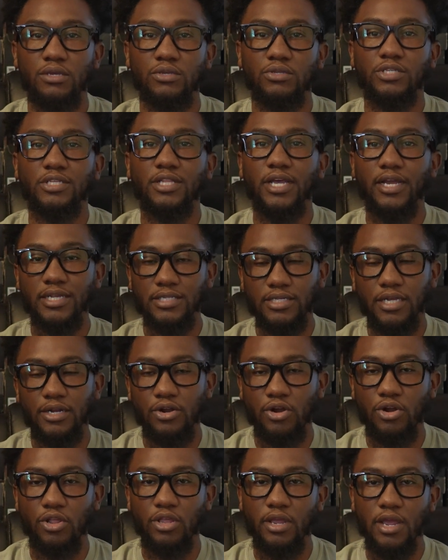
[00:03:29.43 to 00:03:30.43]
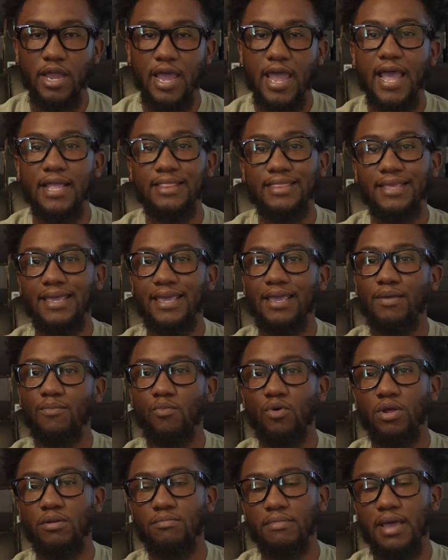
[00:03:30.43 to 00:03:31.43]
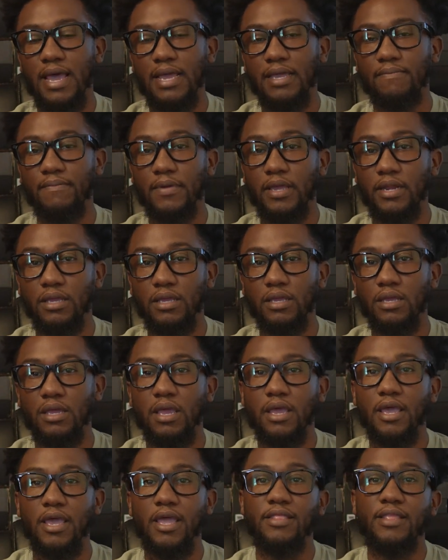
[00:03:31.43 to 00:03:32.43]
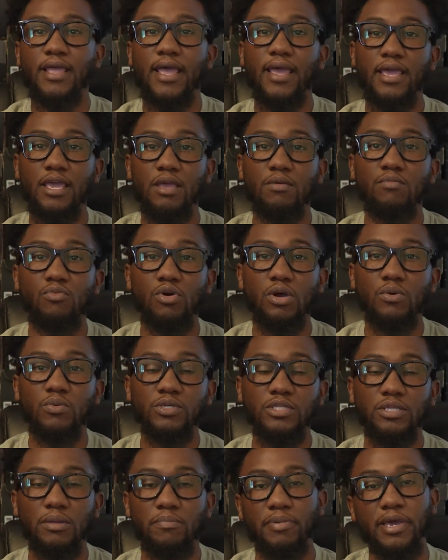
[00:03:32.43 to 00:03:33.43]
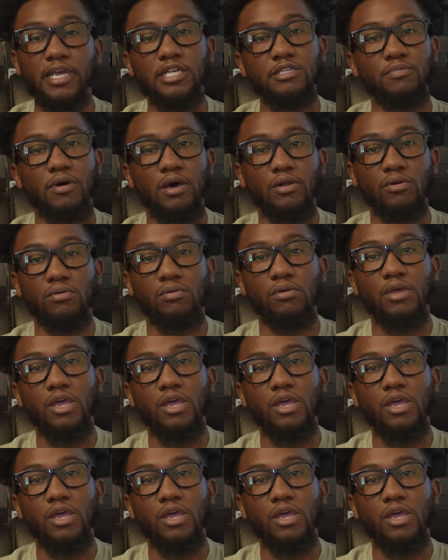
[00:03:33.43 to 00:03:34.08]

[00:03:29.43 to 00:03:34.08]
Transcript: You see, like I said earlier, I had the M1 Mac Mini, and that M1 was the base model.